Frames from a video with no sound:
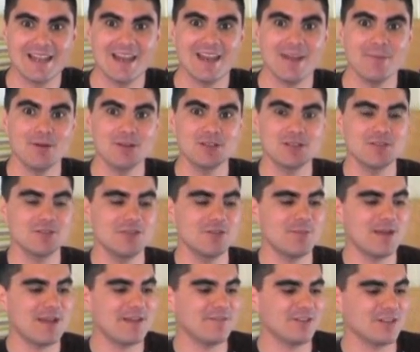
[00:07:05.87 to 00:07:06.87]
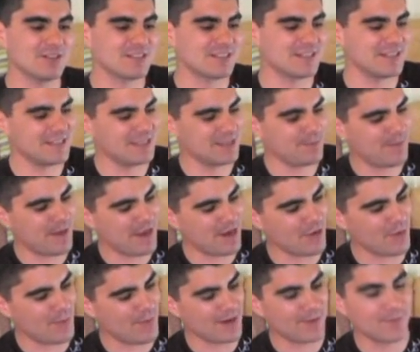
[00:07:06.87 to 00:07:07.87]
Now most of you may have not seen the
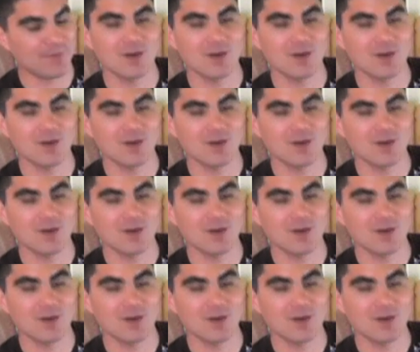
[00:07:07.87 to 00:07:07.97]
power bank,